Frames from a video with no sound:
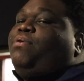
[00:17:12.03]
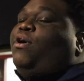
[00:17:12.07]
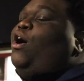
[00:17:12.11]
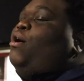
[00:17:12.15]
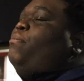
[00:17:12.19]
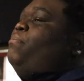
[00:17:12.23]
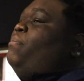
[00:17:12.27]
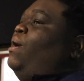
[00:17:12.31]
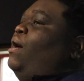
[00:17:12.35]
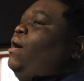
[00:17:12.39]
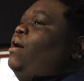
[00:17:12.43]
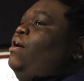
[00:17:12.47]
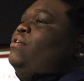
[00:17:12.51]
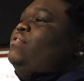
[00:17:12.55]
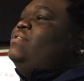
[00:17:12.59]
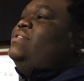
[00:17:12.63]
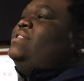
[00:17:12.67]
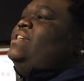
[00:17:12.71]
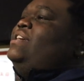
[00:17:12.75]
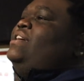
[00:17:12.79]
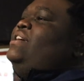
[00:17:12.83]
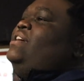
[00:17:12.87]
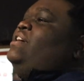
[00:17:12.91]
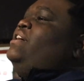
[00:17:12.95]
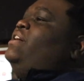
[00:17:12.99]
promos.
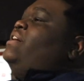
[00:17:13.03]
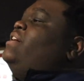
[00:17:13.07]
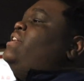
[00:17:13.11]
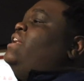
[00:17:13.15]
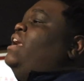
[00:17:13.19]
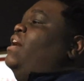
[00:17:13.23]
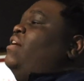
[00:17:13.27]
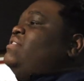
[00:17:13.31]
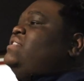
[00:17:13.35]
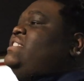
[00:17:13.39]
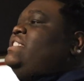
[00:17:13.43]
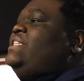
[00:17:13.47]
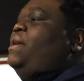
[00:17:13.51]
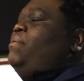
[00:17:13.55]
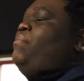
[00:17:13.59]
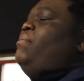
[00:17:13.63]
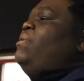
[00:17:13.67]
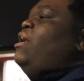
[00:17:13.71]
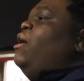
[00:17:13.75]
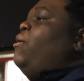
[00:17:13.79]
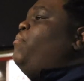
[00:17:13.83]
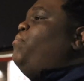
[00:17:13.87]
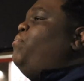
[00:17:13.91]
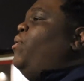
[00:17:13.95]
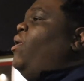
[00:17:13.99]
Don't send me
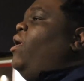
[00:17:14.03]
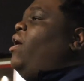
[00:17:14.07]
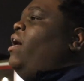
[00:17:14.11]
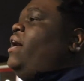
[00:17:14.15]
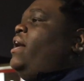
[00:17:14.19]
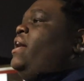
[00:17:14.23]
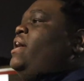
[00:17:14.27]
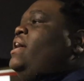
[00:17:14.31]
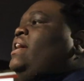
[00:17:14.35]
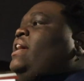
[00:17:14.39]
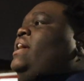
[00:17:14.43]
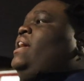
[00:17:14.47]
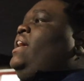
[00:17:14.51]
no part